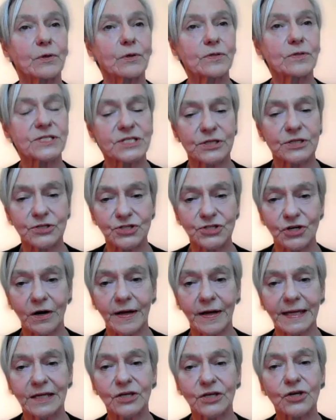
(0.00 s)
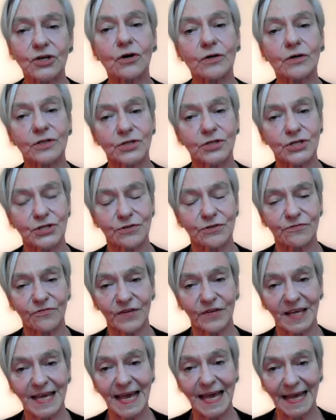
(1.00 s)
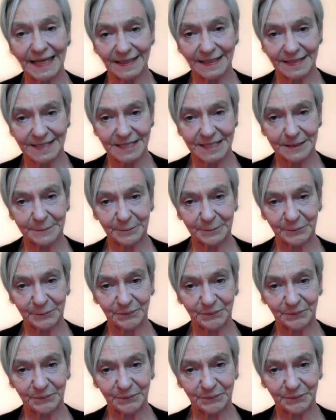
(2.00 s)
am also trying not to forget